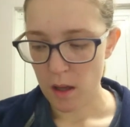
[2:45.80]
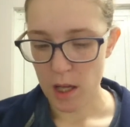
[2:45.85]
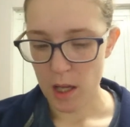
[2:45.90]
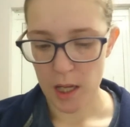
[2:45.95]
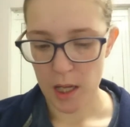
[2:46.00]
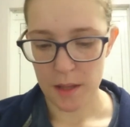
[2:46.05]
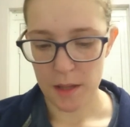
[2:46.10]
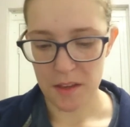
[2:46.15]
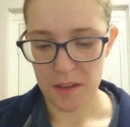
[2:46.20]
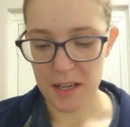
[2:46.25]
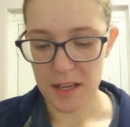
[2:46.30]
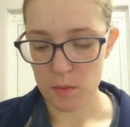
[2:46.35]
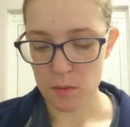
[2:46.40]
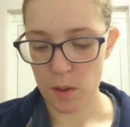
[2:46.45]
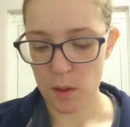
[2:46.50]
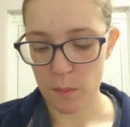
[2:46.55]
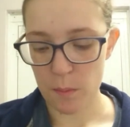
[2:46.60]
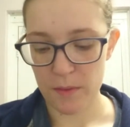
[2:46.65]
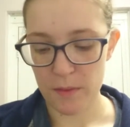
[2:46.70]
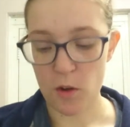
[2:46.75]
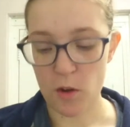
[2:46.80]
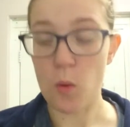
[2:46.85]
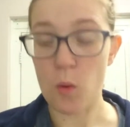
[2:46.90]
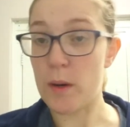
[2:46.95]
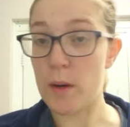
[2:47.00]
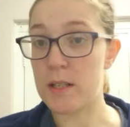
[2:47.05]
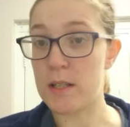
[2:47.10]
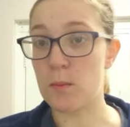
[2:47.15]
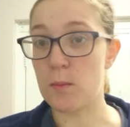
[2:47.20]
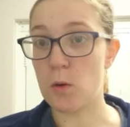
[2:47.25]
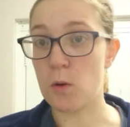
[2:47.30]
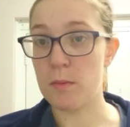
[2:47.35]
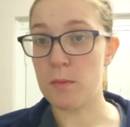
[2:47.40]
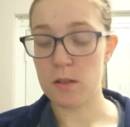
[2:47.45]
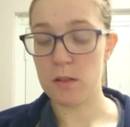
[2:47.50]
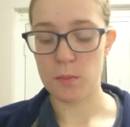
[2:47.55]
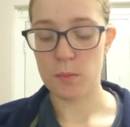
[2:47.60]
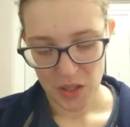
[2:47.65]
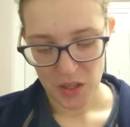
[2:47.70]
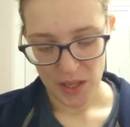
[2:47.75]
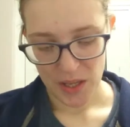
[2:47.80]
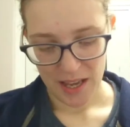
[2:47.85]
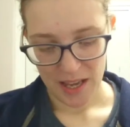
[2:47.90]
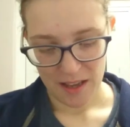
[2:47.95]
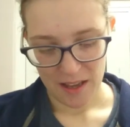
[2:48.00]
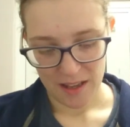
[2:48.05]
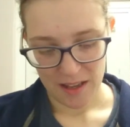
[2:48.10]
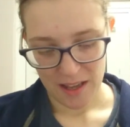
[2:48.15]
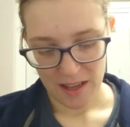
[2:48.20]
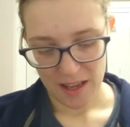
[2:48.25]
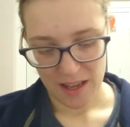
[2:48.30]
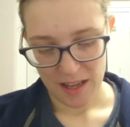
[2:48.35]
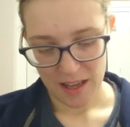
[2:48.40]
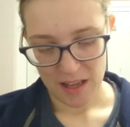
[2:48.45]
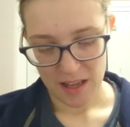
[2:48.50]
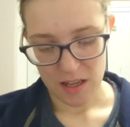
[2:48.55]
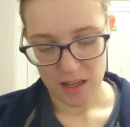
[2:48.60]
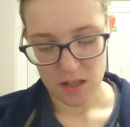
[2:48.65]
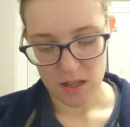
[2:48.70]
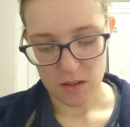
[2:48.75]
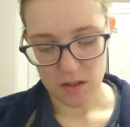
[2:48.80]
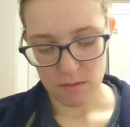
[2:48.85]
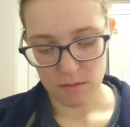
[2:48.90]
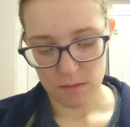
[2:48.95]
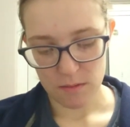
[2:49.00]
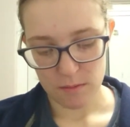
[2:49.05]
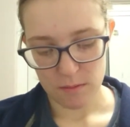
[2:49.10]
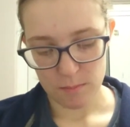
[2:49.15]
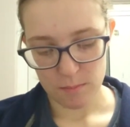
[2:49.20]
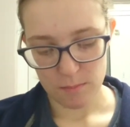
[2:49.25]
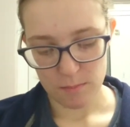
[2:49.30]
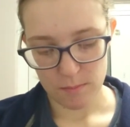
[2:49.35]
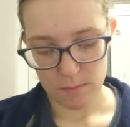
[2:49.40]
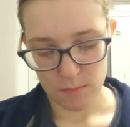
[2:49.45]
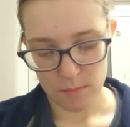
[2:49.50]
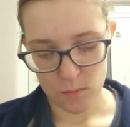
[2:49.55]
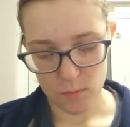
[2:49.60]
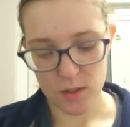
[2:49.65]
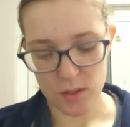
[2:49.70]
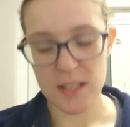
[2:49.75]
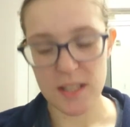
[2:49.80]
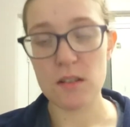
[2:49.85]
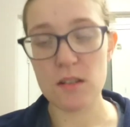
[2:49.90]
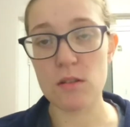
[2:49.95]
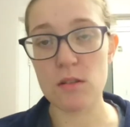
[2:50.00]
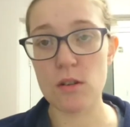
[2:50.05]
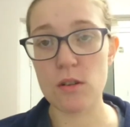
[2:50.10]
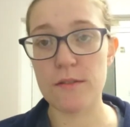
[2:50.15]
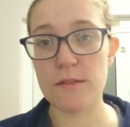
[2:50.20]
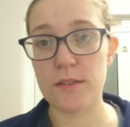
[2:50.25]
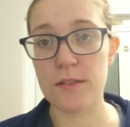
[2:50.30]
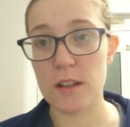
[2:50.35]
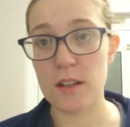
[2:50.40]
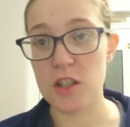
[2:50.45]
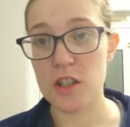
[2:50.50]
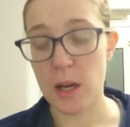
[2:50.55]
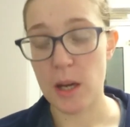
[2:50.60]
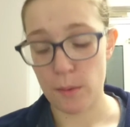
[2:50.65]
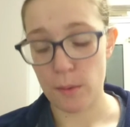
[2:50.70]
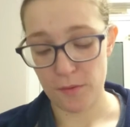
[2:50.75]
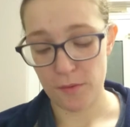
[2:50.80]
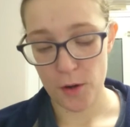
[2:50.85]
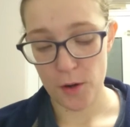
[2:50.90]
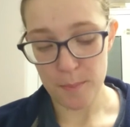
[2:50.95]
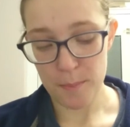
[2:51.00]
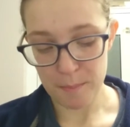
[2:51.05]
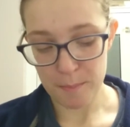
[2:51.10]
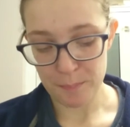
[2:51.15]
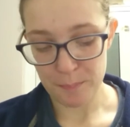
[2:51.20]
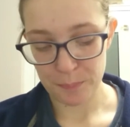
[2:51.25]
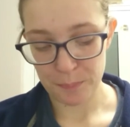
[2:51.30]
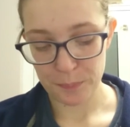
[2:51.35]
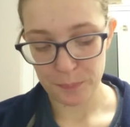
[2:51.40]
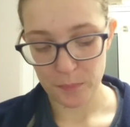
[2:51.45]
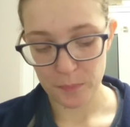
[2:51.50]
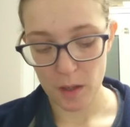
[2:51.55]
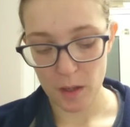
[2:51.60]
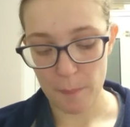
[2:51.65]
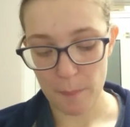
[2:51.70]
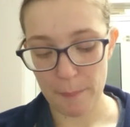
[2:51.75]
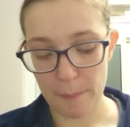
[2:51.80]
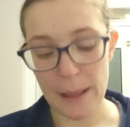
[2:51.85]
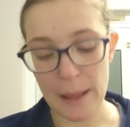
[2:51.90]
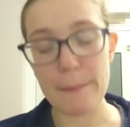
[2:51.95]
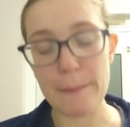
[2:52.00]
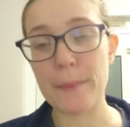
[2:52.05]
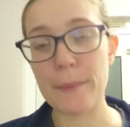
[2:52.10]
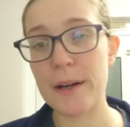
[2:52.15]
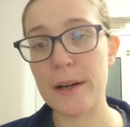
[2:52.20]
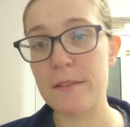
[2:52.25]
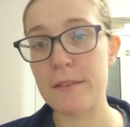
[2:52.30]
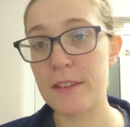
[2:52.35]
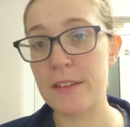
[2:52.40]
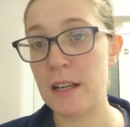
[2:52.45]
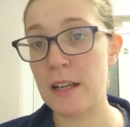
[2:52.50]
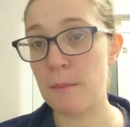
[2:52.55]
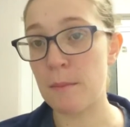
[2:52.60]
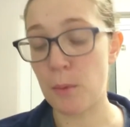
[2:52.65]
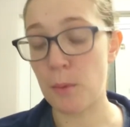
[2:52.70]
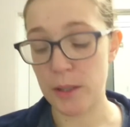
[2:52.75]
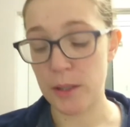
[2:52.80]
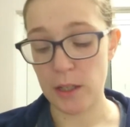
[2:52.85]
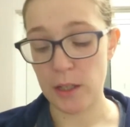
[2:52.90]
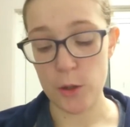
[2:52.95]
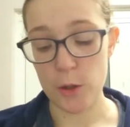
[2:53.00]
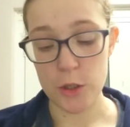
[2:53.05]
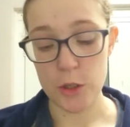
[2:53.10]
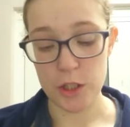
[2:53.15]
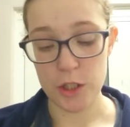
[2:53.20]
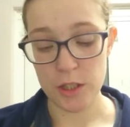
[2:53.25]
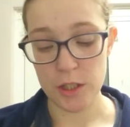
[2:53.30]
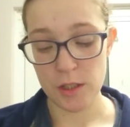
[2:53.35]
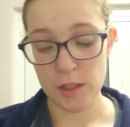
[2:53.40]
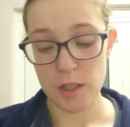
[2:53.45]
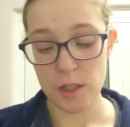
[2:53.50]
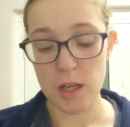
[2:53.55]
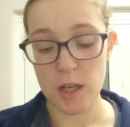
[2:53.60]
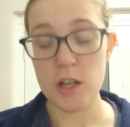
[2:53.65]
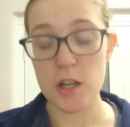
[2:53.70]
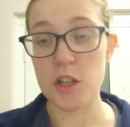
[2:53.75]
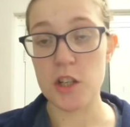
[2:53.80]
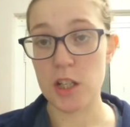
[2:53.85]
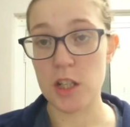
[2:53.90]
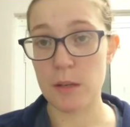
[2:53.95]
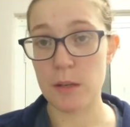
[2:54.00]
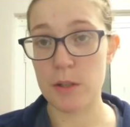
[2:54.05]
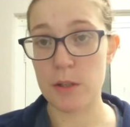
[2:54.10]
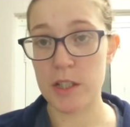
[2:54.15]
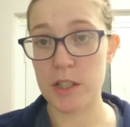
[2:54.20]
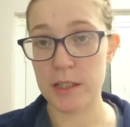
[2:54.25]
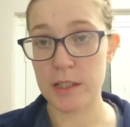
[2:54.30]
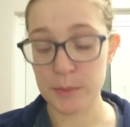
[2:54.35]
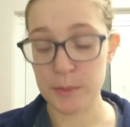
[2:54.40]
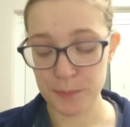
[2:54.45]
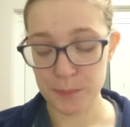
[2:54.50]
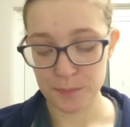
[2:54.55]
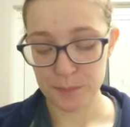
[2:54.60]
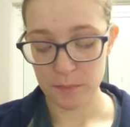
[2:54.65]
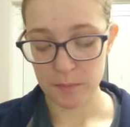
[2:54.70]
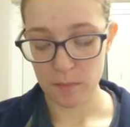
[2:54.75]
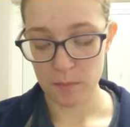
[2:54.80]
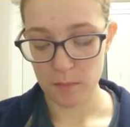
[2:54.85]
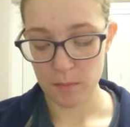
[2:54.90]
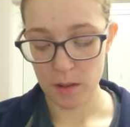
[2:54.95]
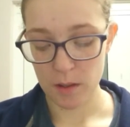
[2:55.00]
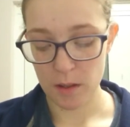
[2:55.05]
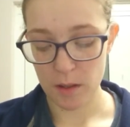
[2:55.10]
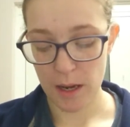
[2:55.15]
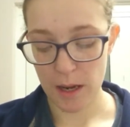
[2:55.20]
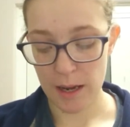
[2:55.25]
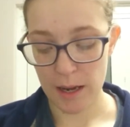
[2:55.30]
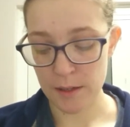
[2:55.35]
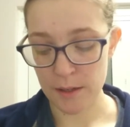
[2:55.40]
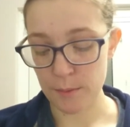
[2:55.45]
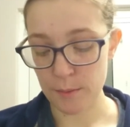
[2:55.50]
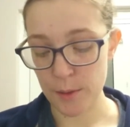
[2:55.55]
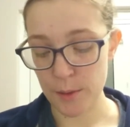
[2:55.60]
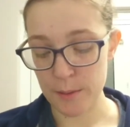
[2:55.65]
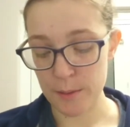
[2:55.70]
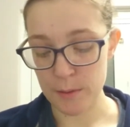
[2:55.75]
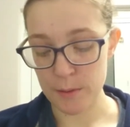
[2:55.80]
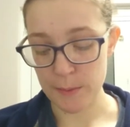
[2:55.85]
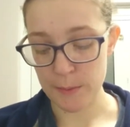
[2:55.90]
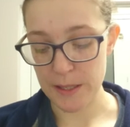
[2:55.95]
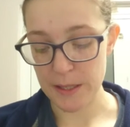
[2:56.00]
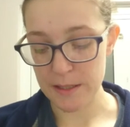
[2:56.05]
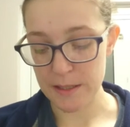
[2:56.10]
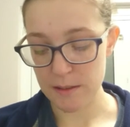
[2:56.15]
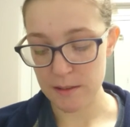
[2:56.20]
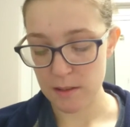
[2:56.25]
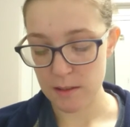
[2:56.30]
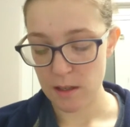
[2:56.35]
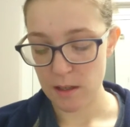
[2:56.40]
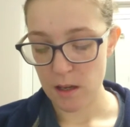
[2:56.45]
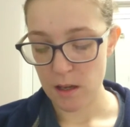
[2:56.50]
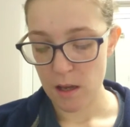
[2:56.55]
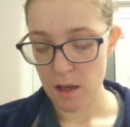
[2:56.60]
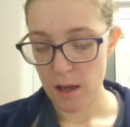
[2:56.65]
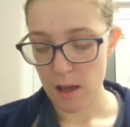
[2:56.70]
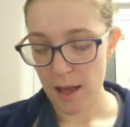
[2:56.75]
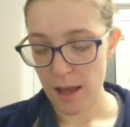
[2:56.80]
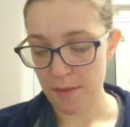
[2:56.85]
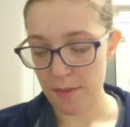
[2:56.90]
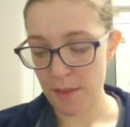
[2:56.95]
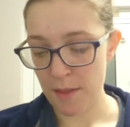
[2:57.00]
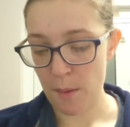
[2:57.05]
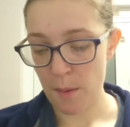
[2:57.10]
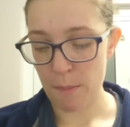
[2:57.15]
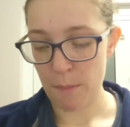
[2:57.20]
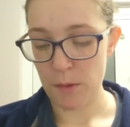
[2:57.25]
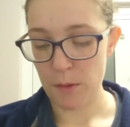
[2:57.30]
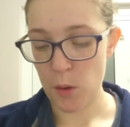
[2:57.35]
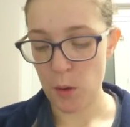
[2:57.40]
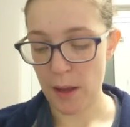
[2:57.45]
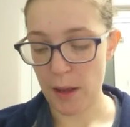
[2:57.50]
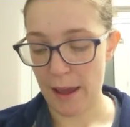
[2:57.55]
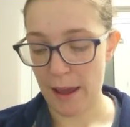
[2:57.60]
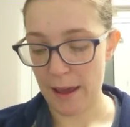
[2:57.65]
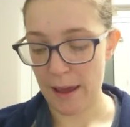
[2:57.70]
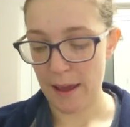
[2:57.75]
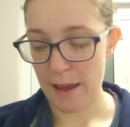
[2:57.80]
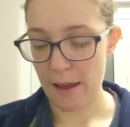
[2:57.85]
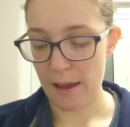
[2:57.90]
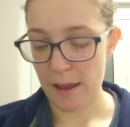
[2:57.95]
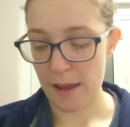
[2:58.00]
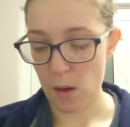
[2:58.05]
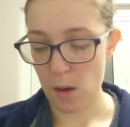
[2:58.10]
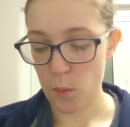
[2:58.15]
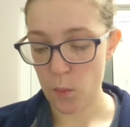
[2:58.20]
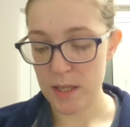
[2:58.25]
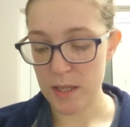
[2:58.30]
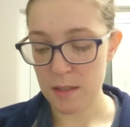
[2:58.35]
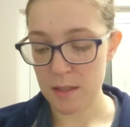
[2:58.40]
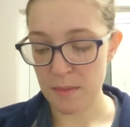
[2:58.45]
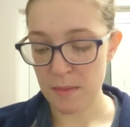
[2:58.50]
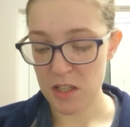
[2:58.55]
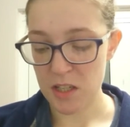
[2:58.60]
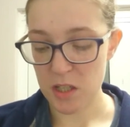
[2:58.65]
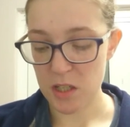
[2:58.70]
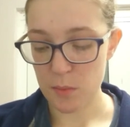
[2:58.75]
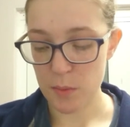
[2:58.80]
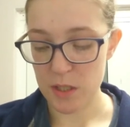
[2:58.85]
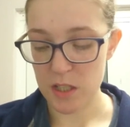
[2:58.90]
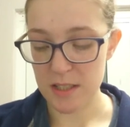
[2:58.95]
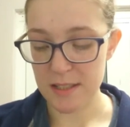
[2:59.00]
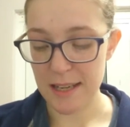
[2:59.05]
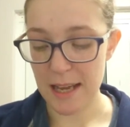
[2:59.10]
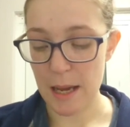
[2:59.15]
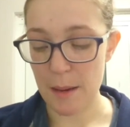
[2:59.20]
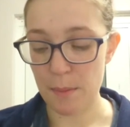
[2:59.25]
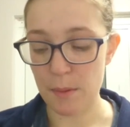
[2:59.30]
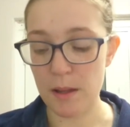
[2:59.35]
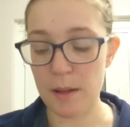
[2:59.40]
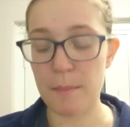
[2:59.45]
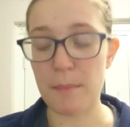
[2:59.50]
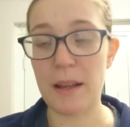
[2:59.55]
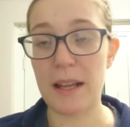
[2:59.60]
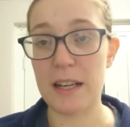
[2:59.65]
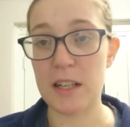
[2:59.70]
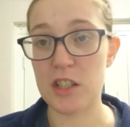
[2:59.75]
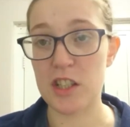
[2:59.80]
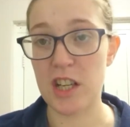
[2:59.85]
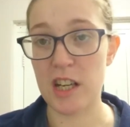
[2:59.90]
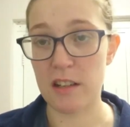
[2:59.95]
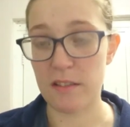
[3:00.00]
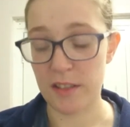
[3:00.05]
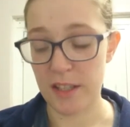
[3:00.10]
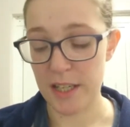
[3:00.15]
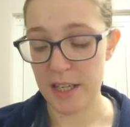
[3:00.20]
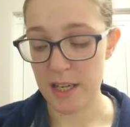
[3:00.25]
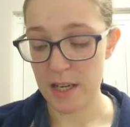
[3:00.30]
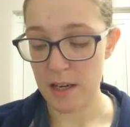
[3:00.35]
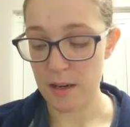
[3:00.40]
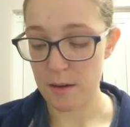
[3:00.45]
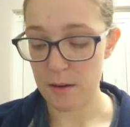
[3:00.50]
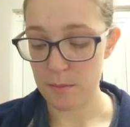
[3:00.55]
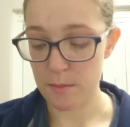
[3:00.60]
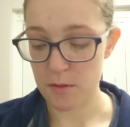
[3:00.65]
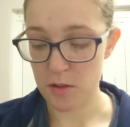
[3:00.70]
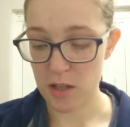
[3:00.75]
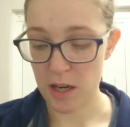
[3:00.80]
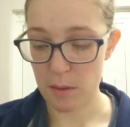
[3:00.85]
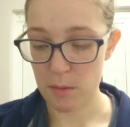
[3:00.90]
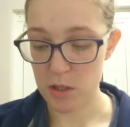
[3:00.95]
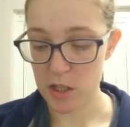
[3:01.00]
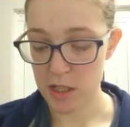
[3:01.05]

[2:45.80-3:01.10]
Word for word: Uh, the next one, we've got winter warmers. You get a Skin So Soft shower foam, blackberry and vanilla body lotion, shower gel, and a room spritz. And then you get a Winter Magic, which is apple and black cherry shower